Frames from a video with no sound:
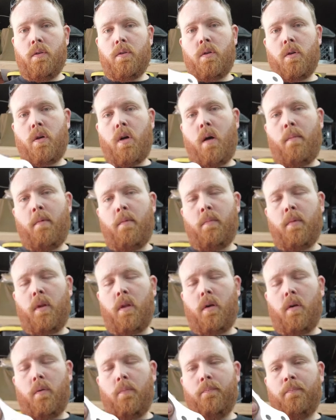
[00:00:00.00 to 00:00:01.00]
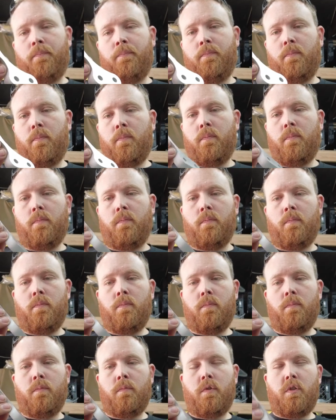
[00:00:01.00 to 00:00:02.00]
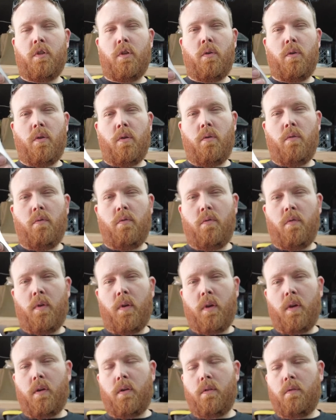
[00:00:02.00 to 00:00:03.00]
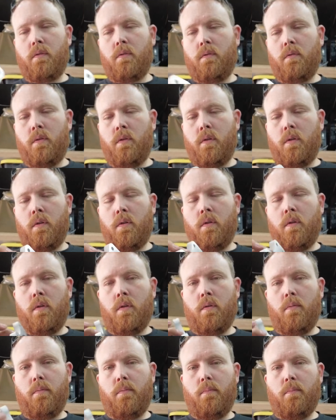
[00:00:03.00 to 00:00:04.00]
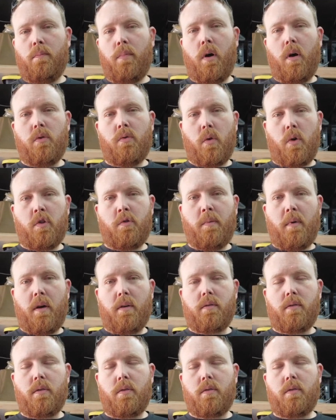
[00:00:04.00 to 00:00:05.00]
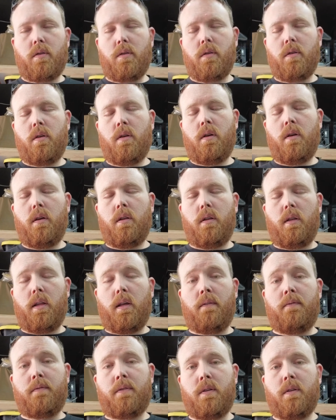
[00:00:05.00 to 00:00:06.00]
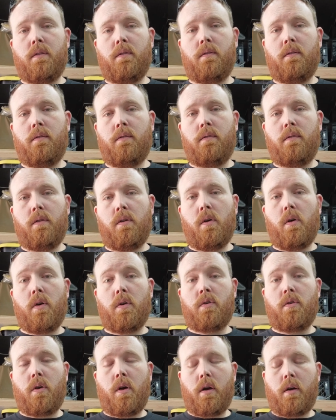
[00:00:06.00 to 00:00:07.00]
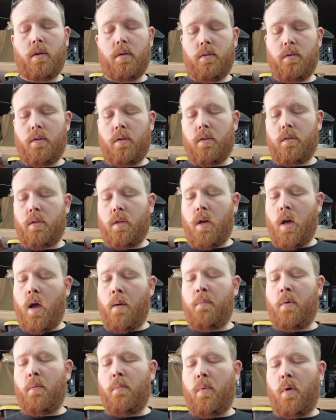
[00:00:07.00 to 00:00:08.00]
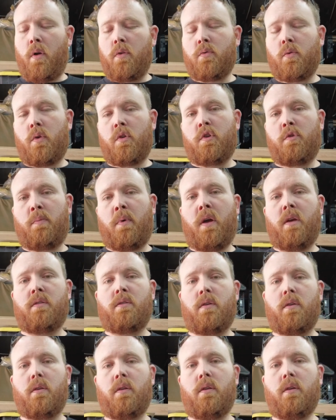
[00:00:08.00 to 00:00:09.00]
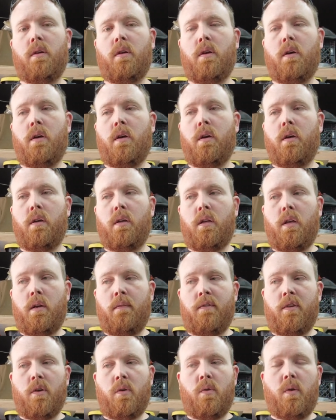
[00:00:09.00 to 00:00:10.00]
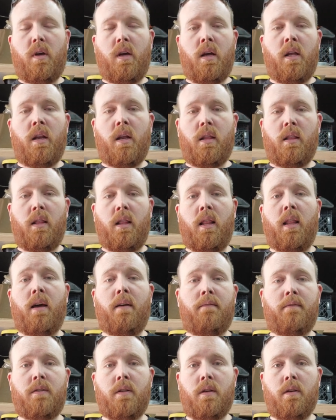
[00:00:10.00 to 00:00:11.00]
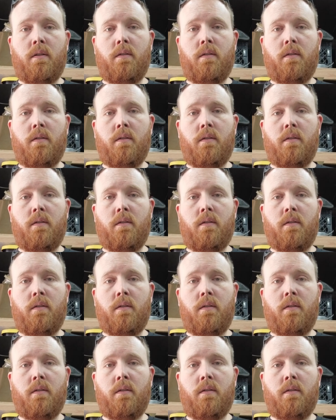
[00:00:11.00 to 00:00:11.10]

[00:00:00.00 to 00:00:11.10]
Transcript: So comment below, do you think ball joint spacers lift your truck? Does the upper ball joint spacer give you any lift?